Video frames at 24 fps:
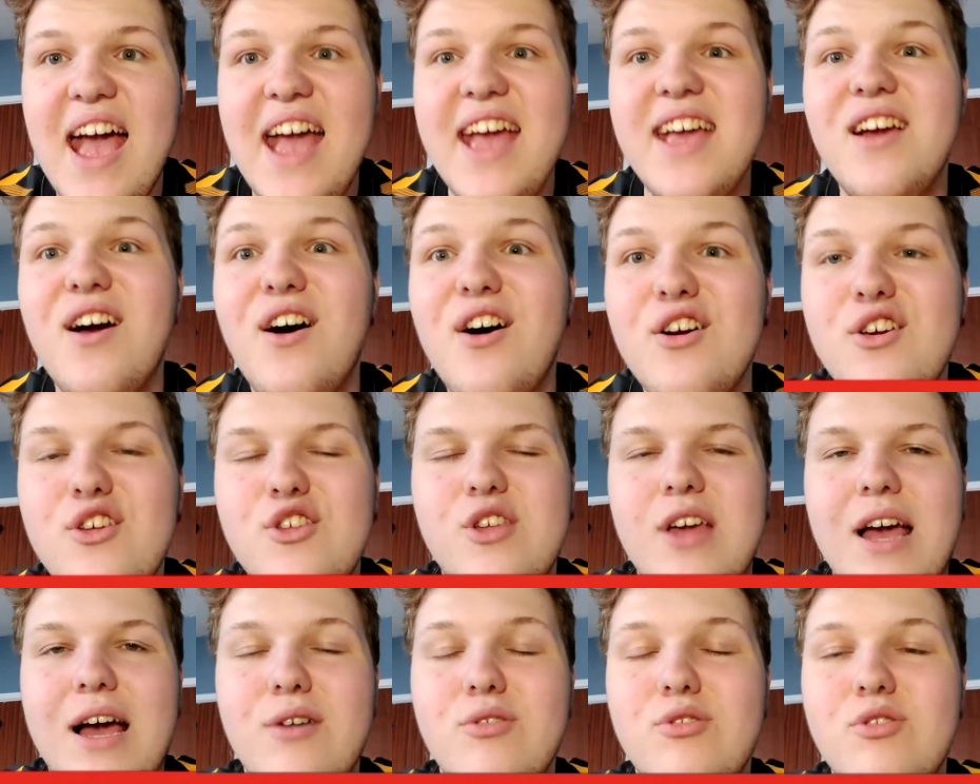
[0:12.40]
Hey
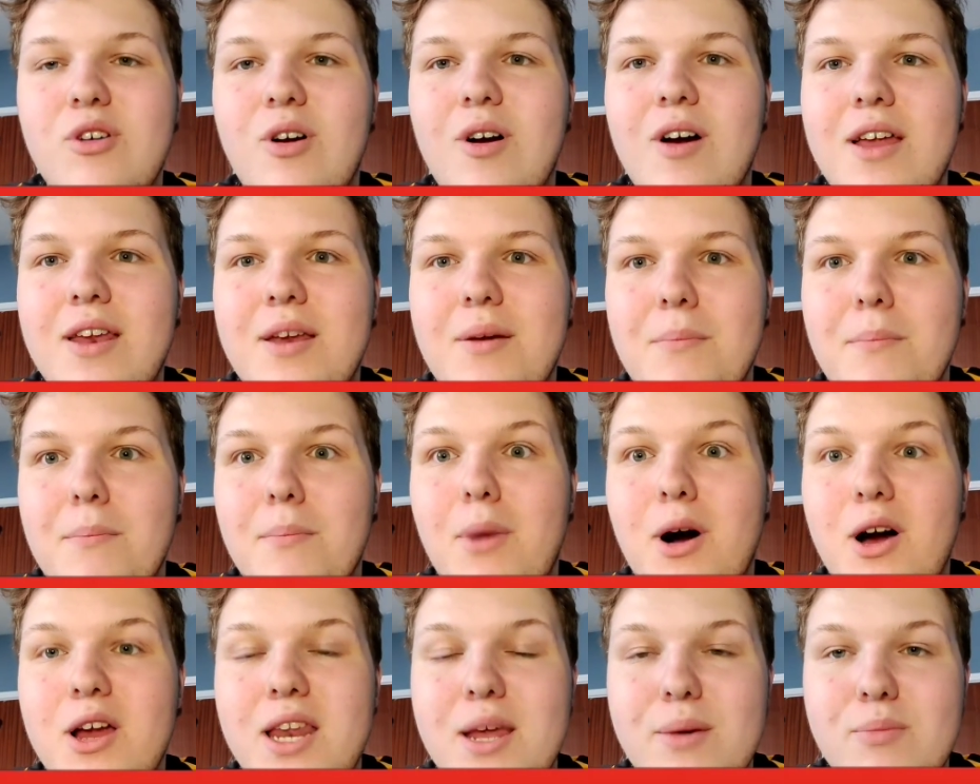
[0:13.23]
guys, how's it going?
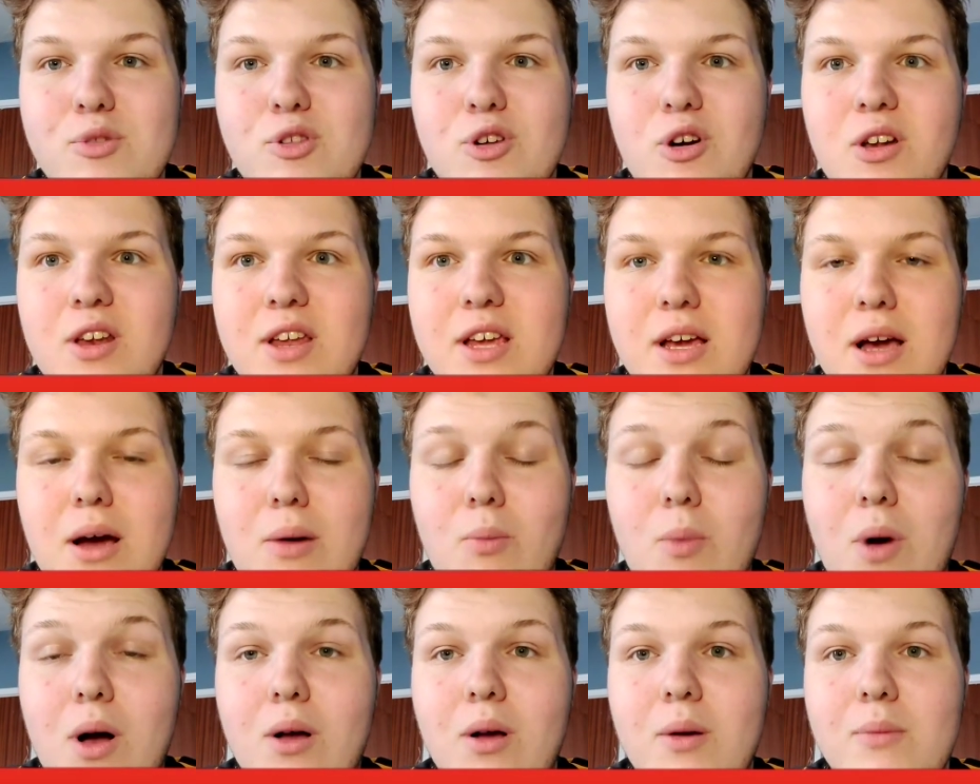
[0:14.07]
My name is Ollie
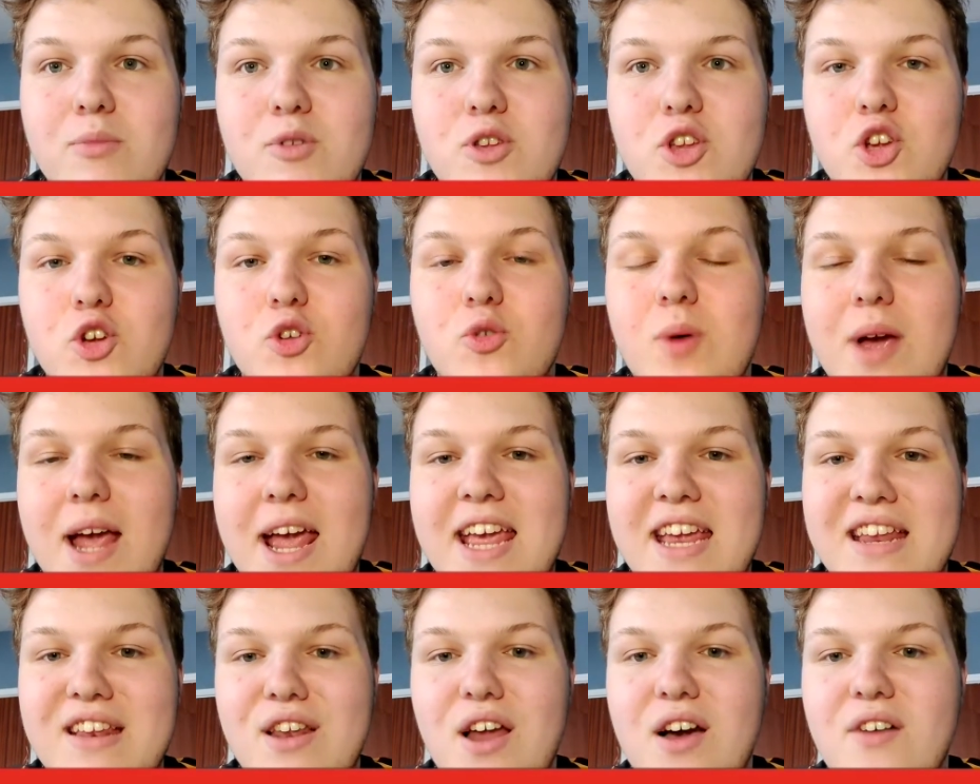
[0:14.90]
and welcome to
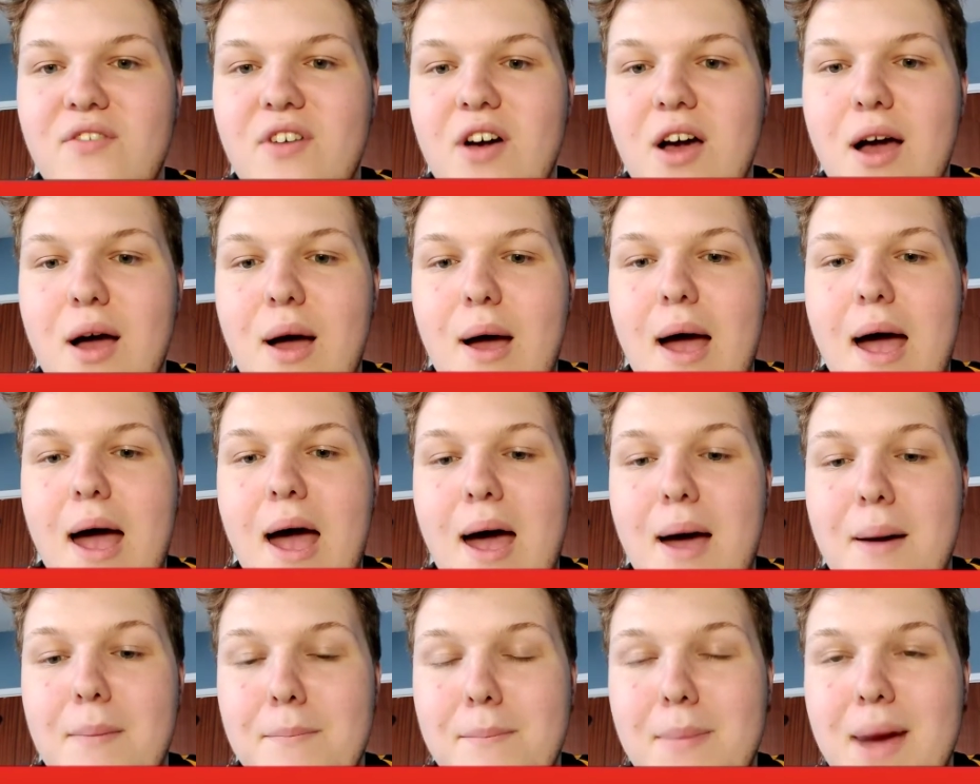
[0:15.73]
another
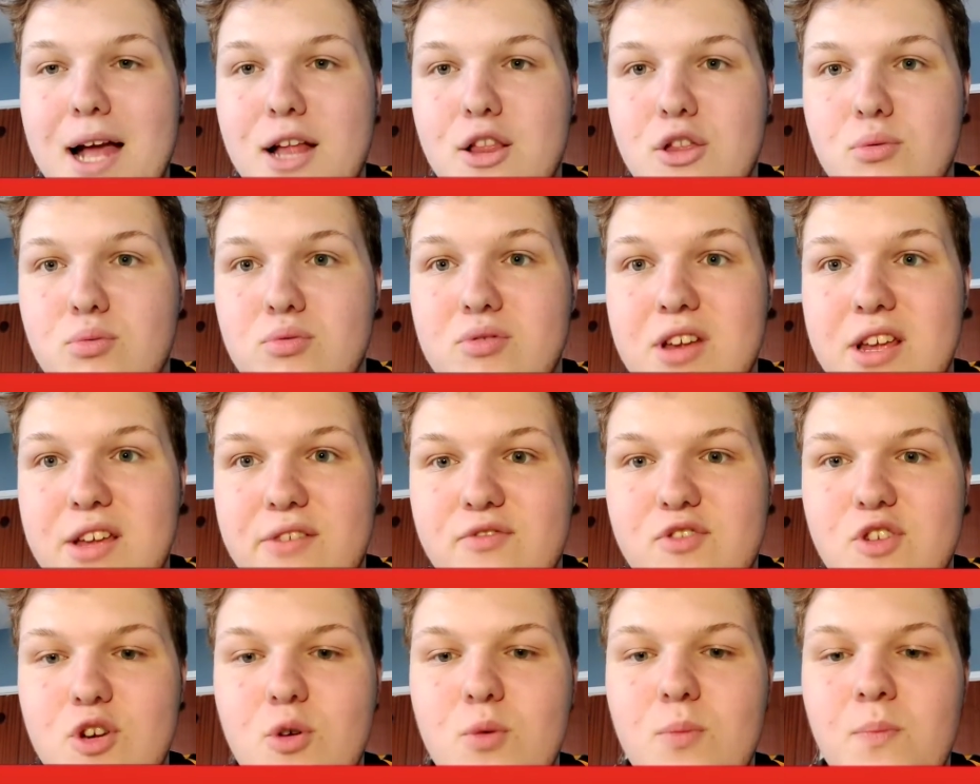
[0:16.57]
match
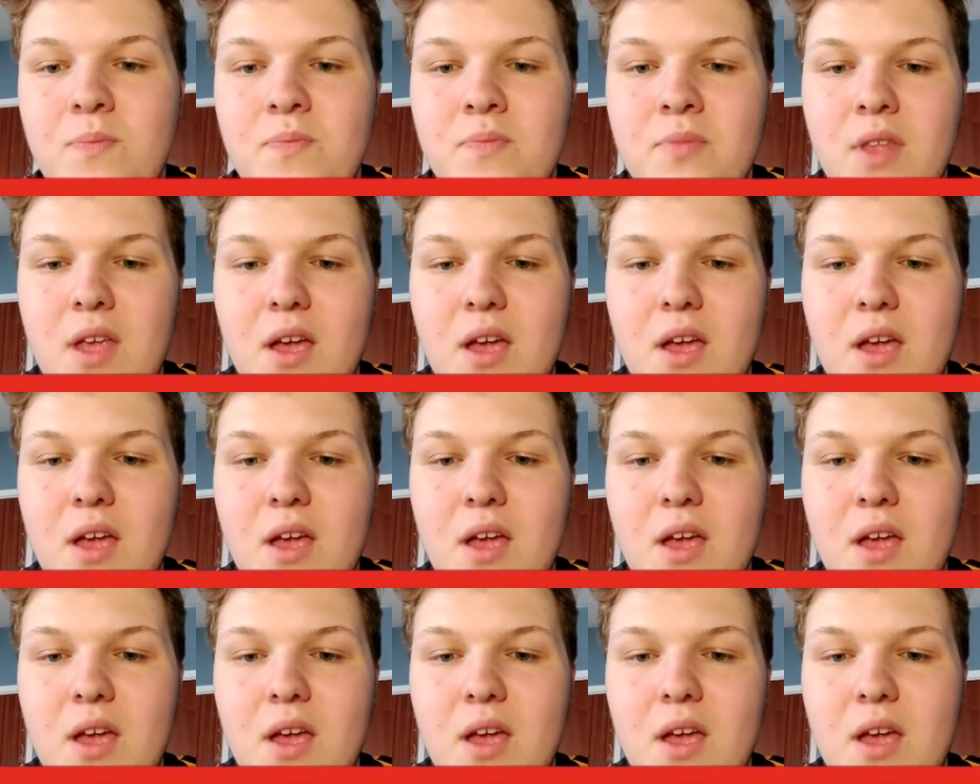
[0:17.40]
preview.